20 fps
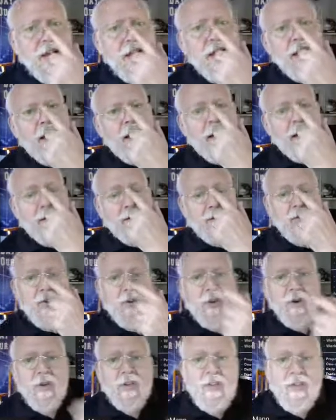Until
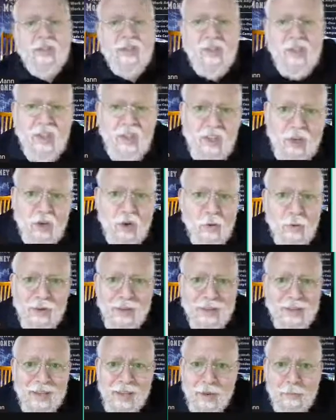you're consistently
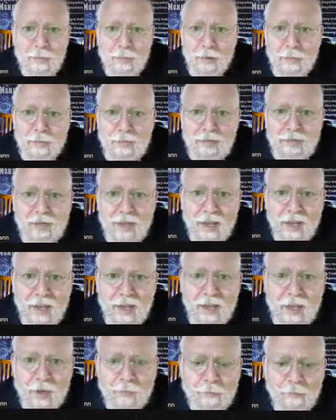doing 10 pips a
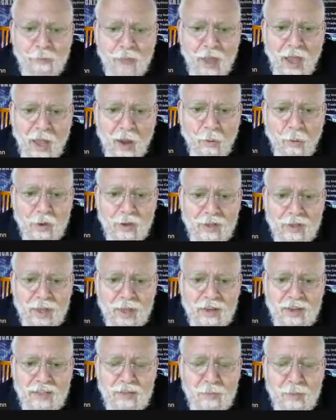day, I would
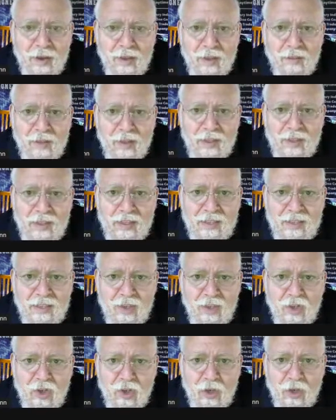attend as many of these
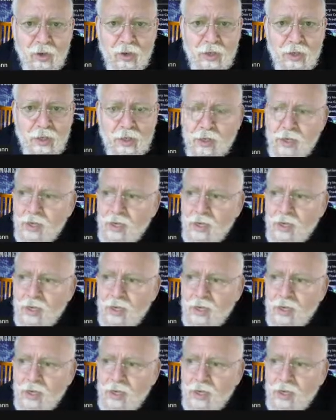as you could.